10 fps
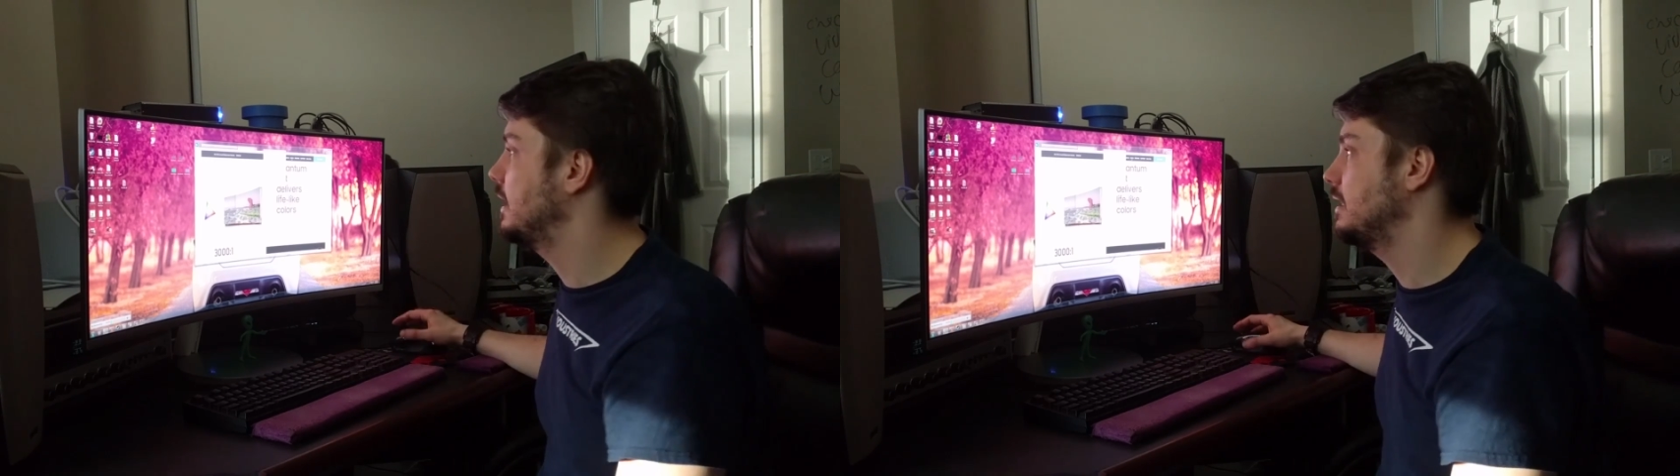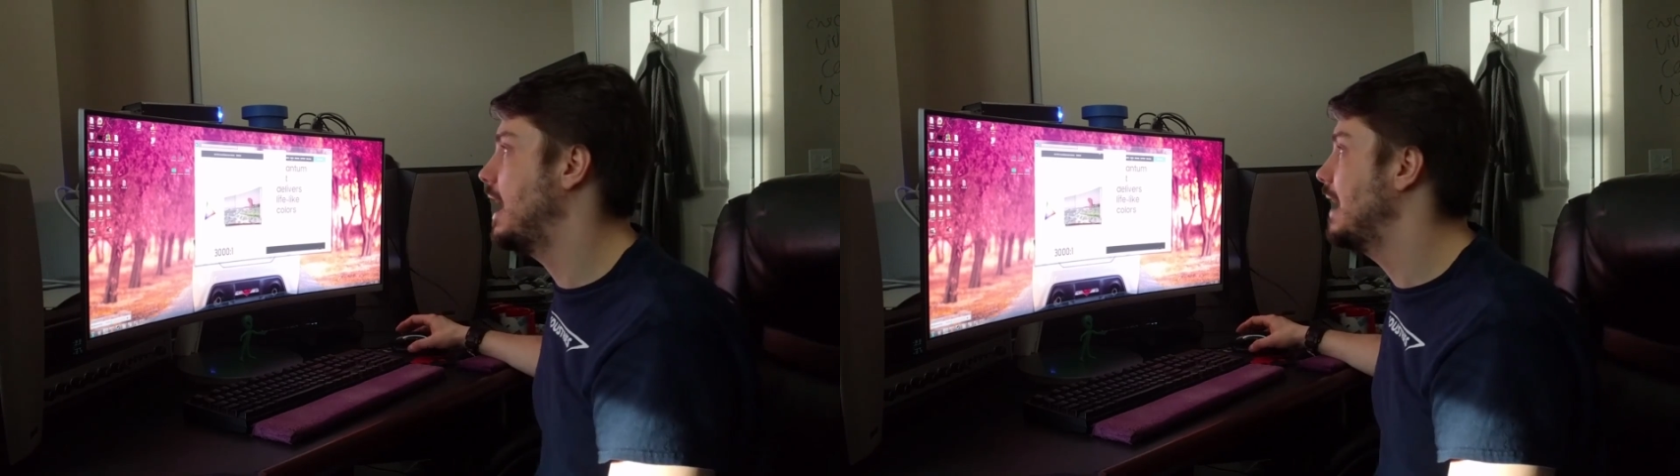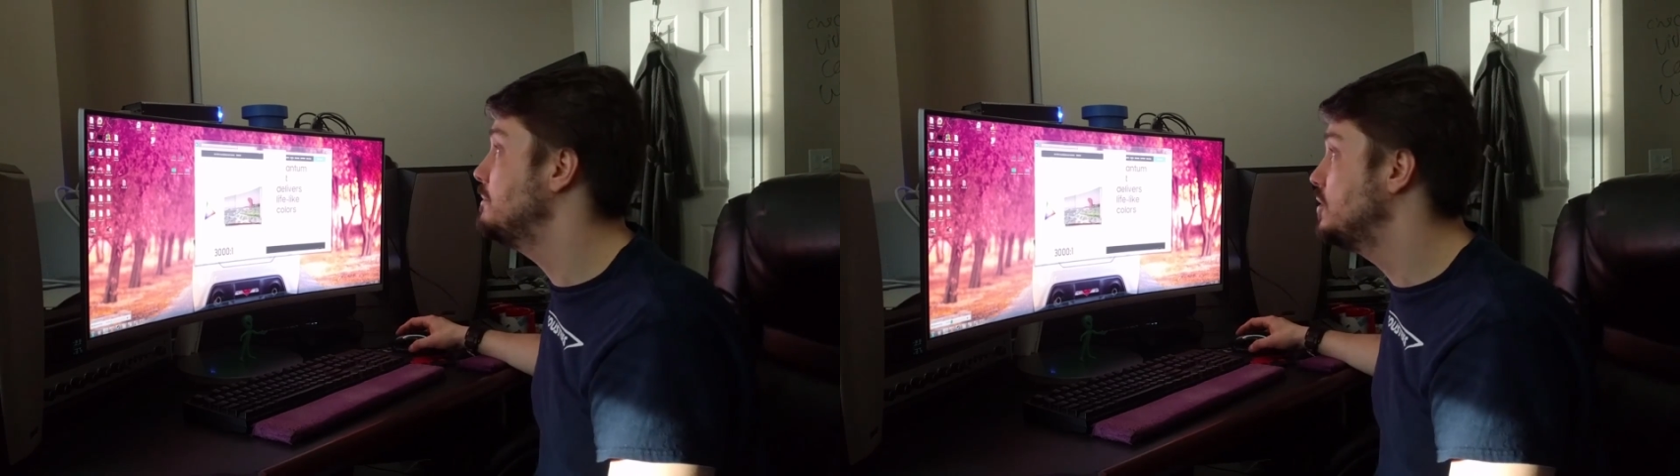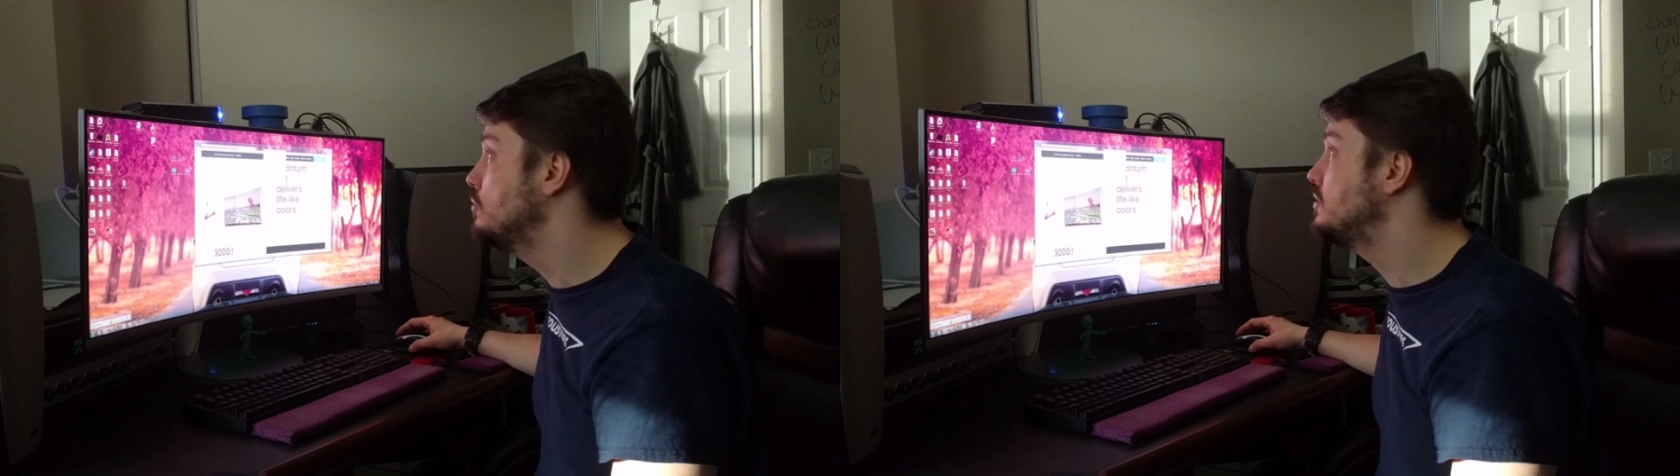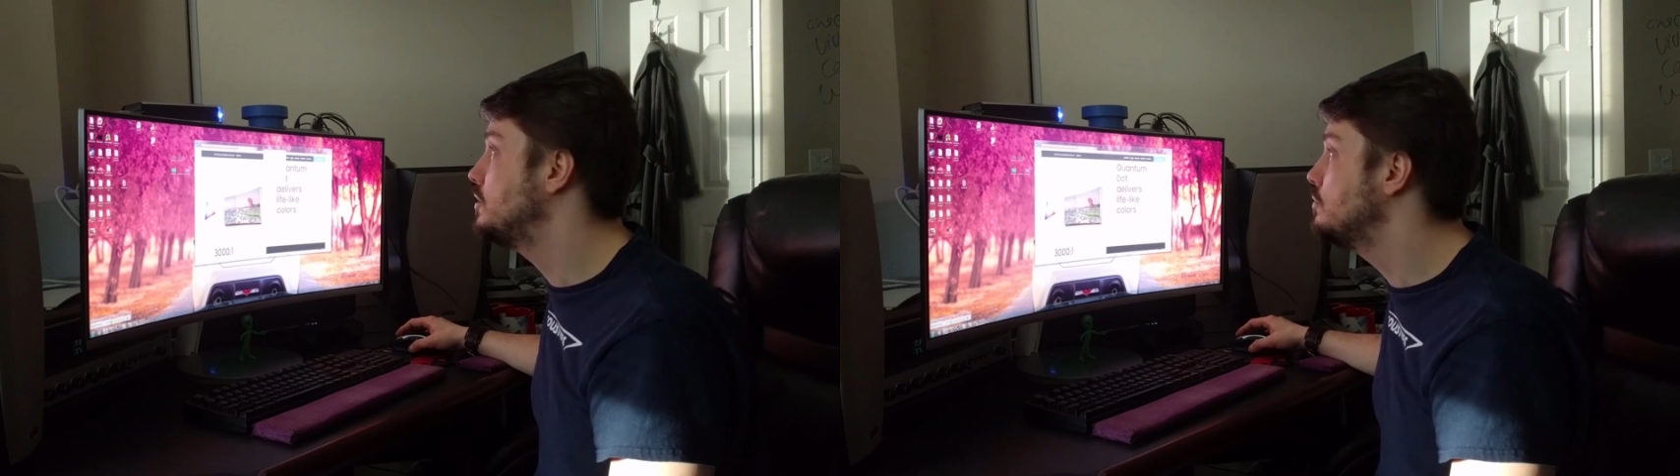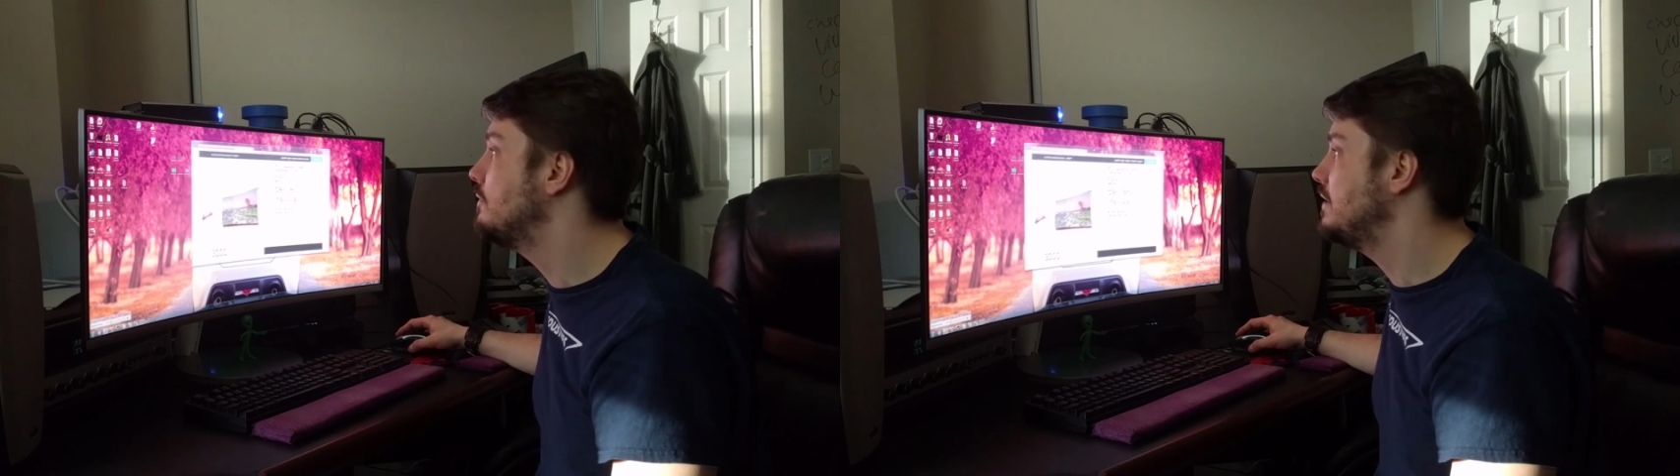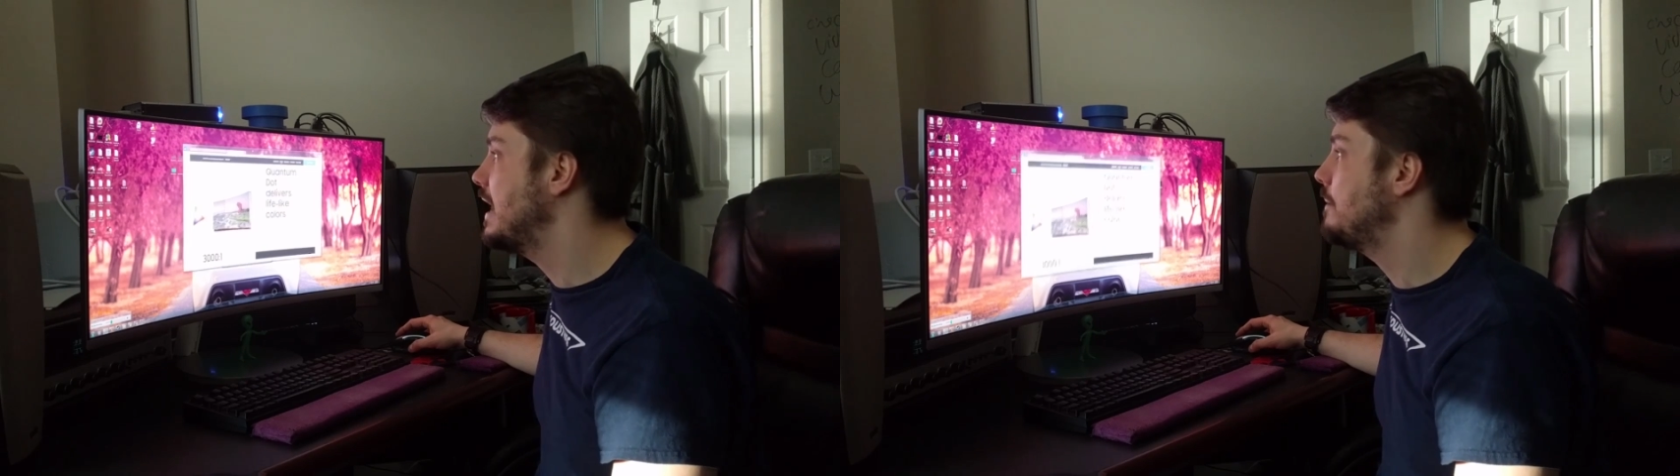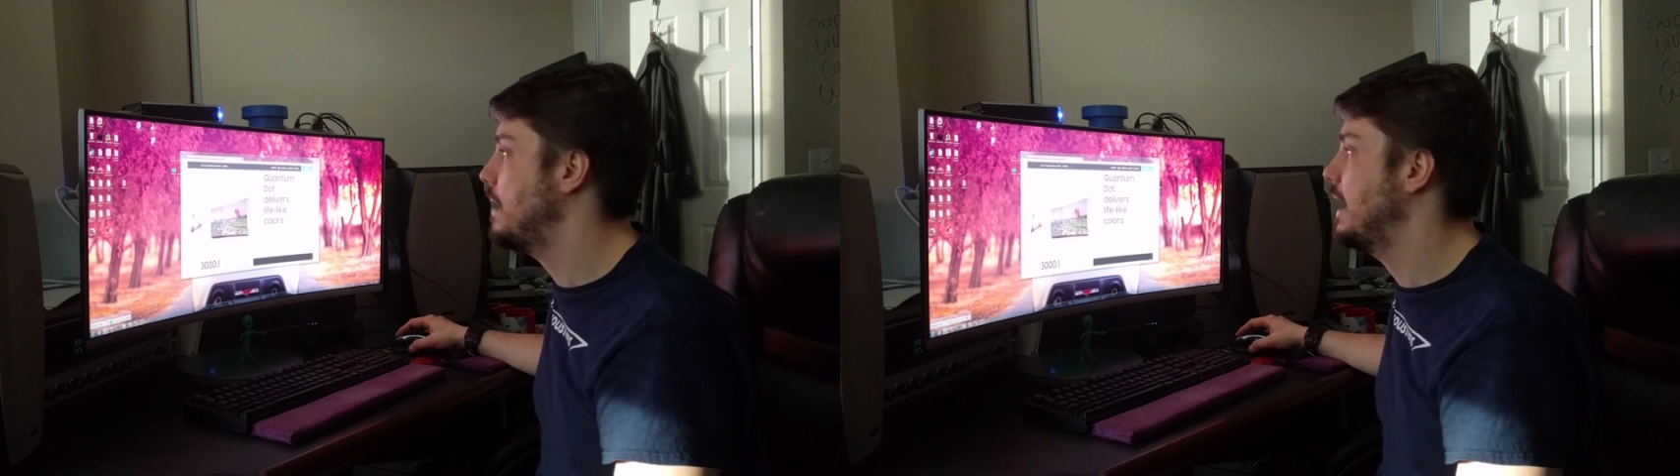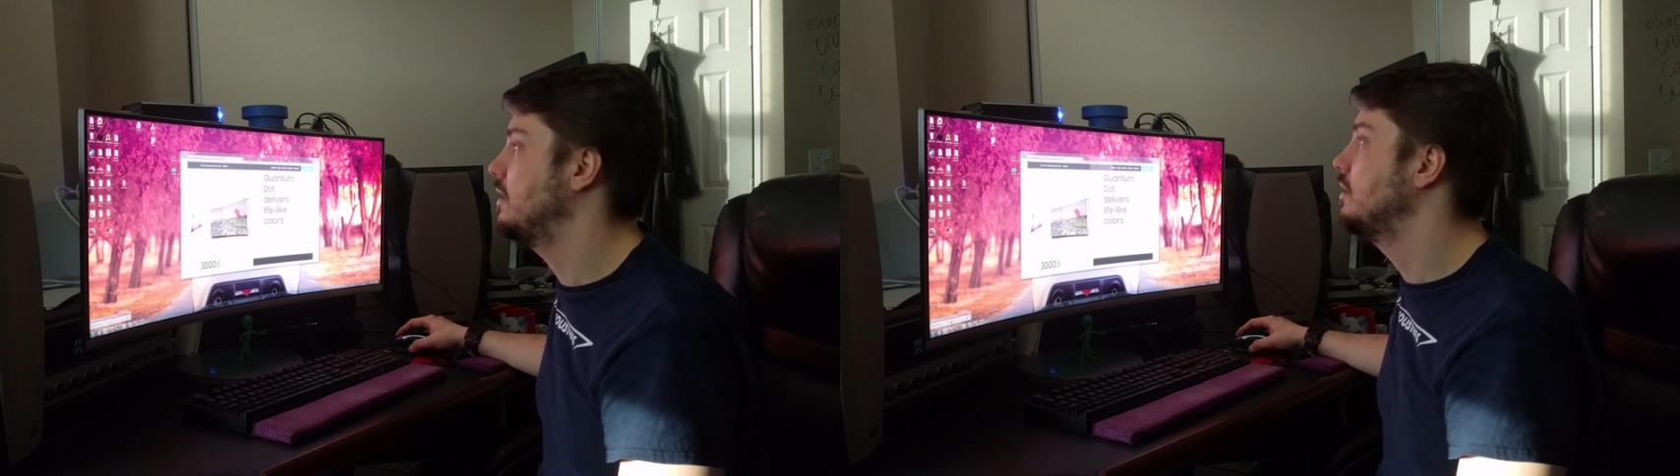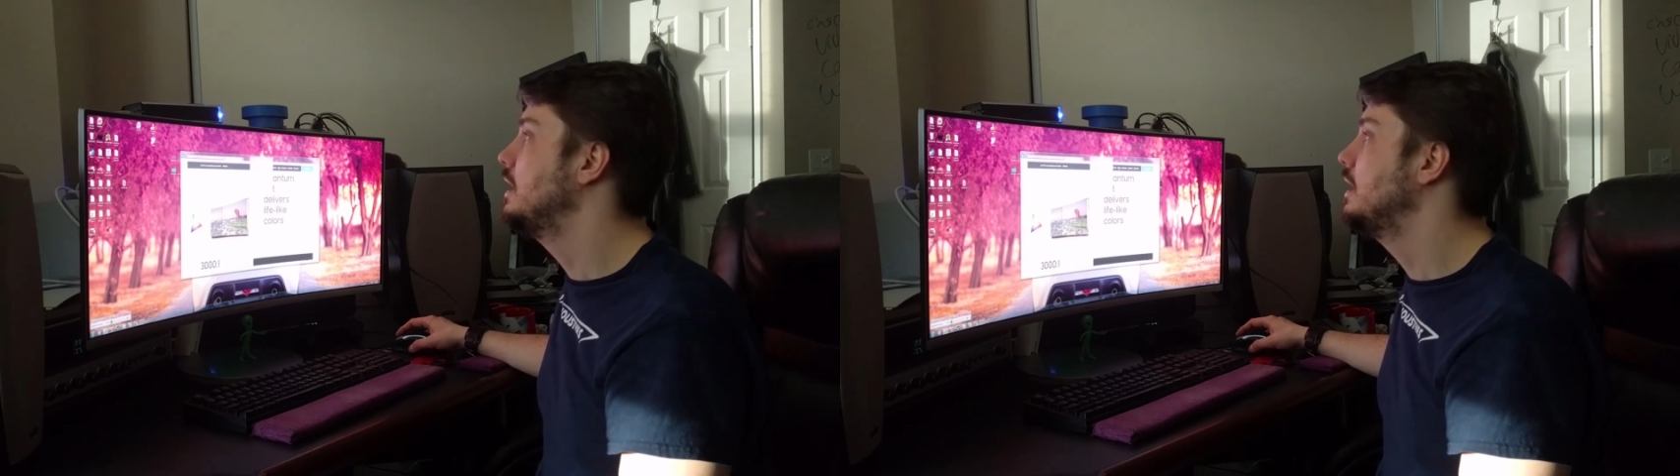I'm used to a VA panel.